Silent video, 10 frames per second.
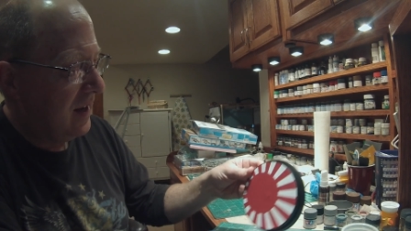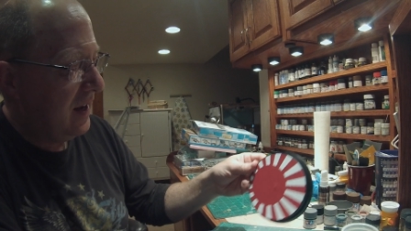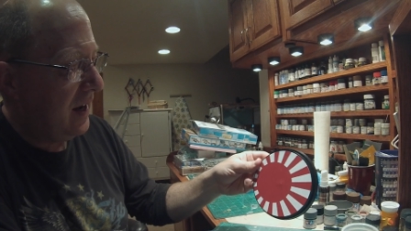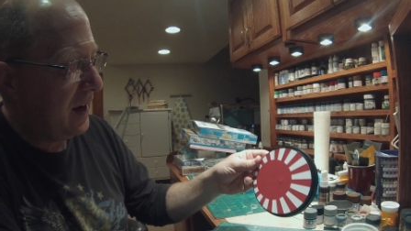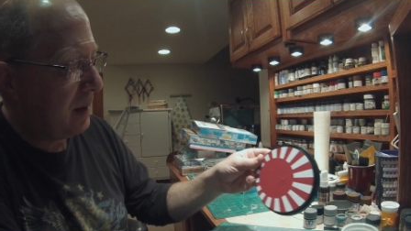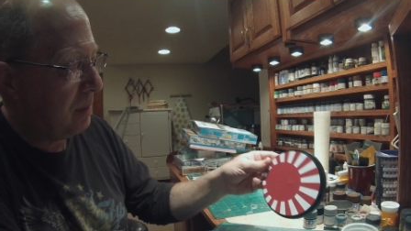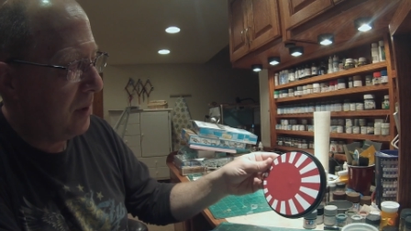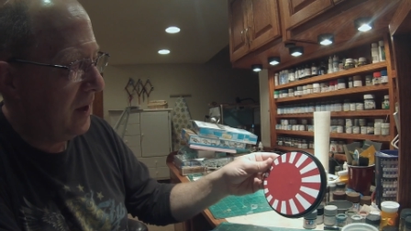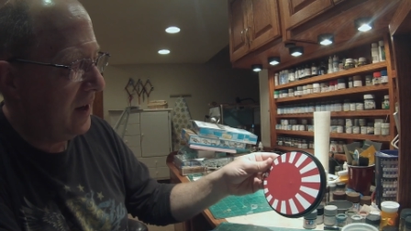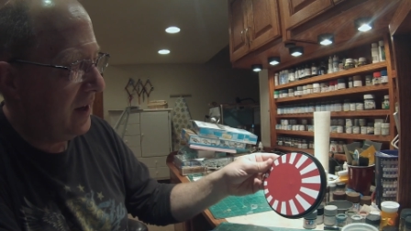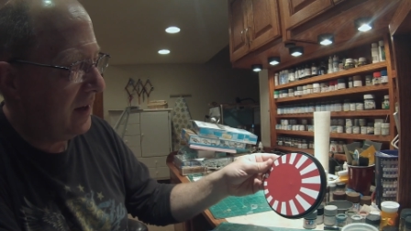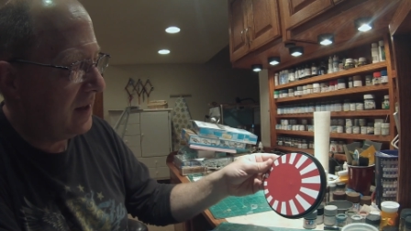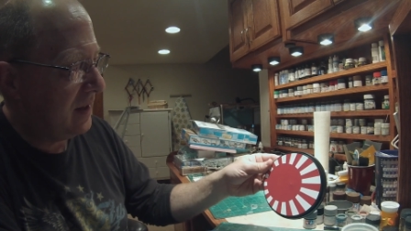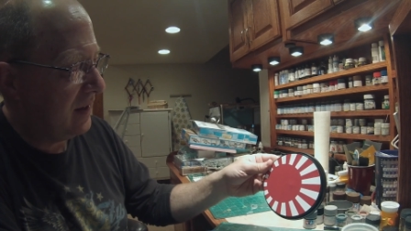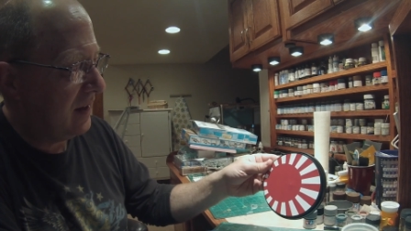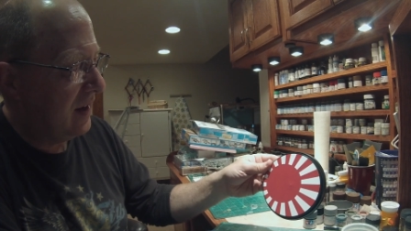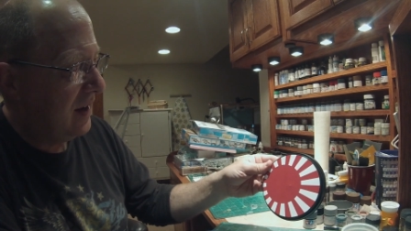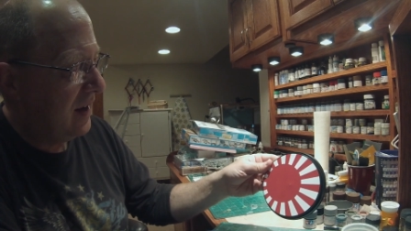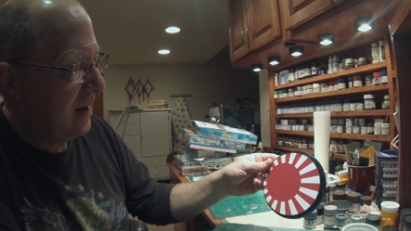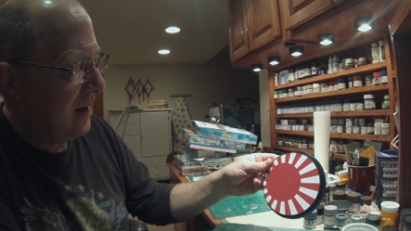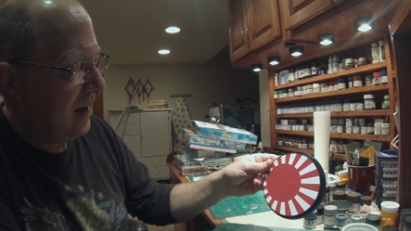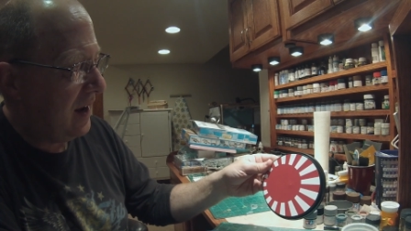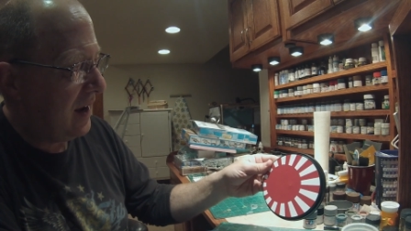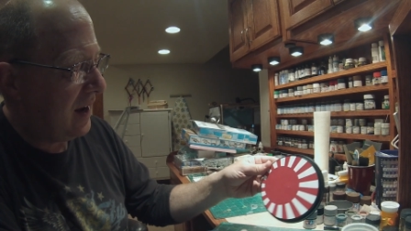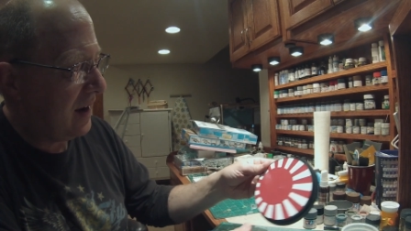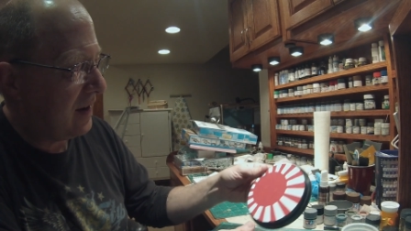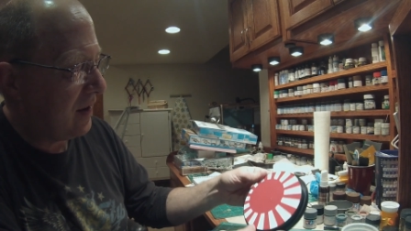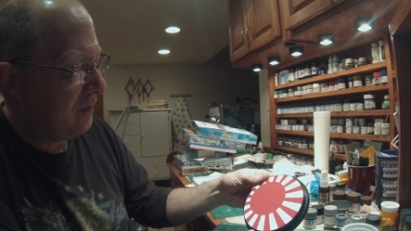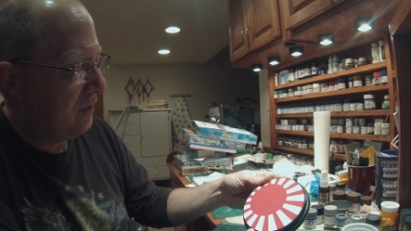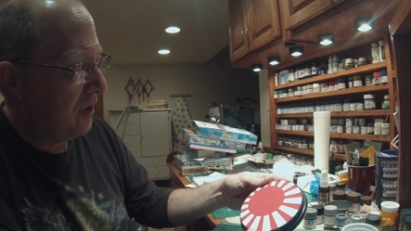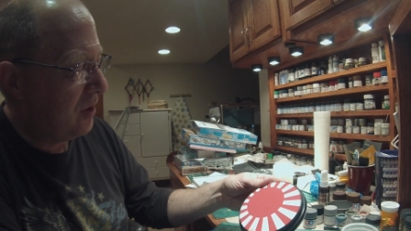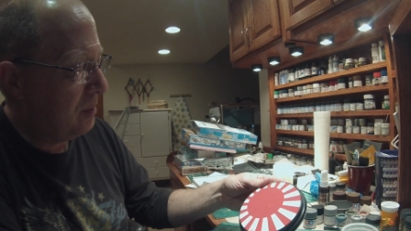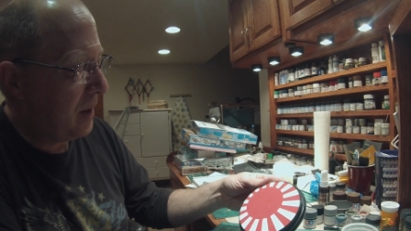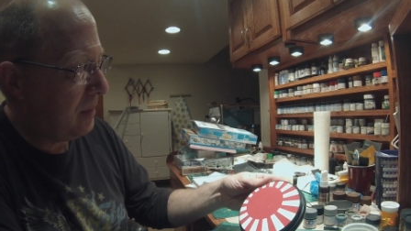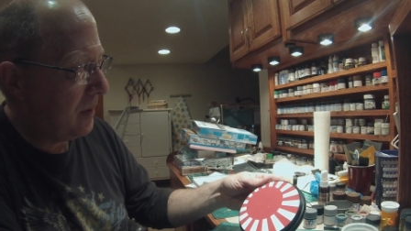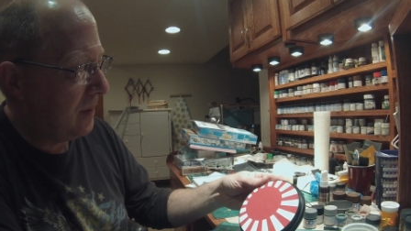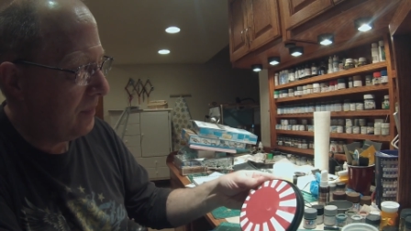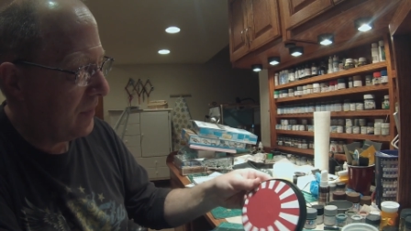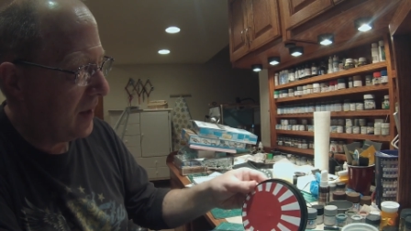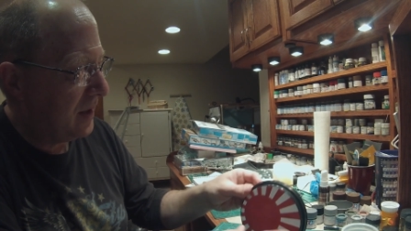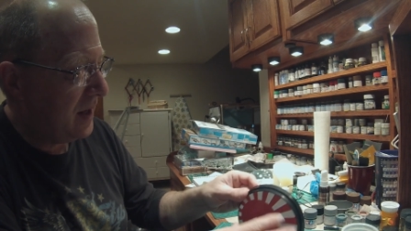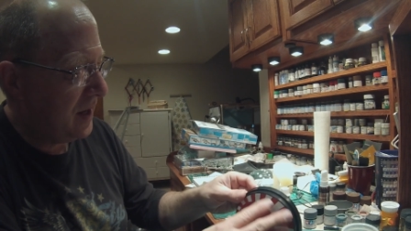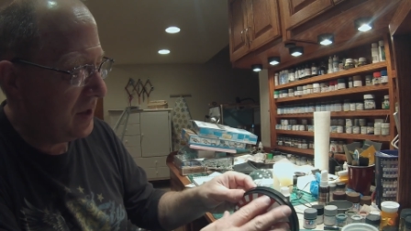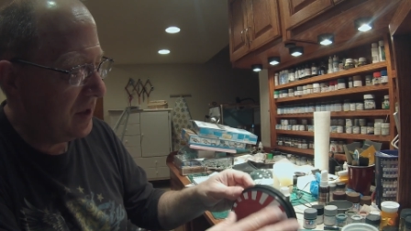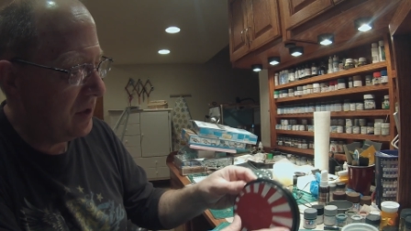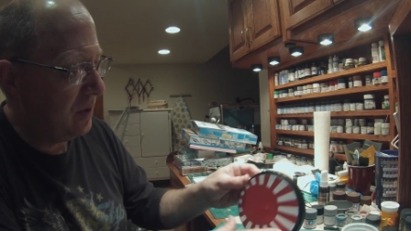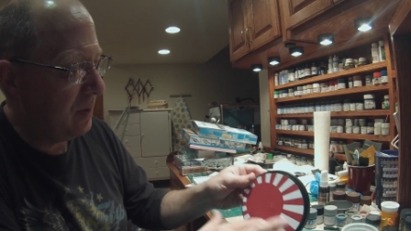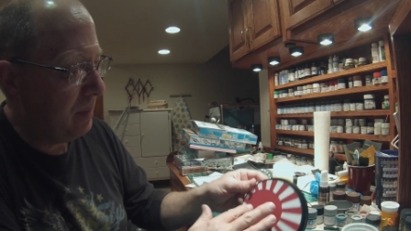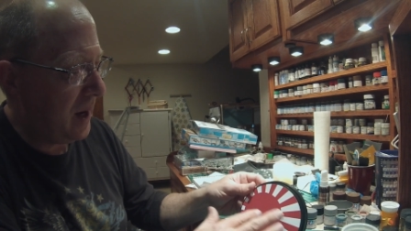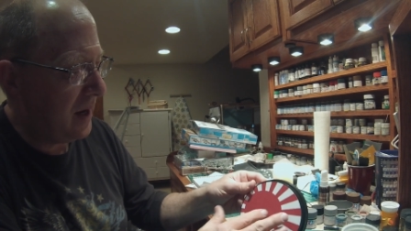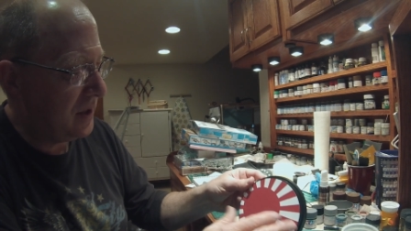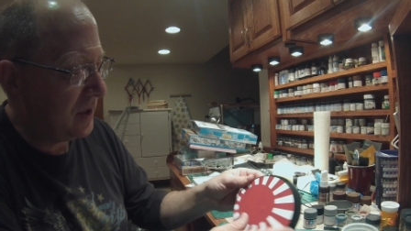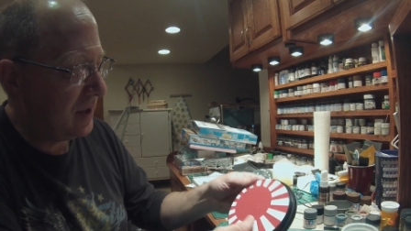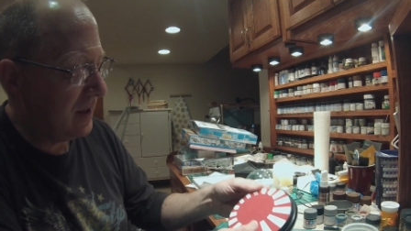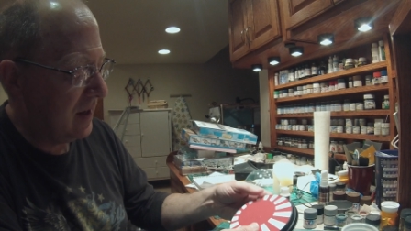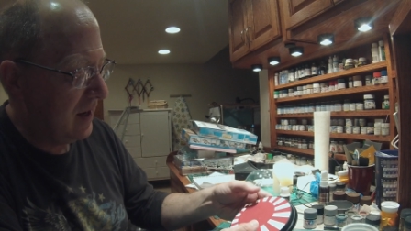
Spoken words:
and I printed it on photo paper, attached it to a base,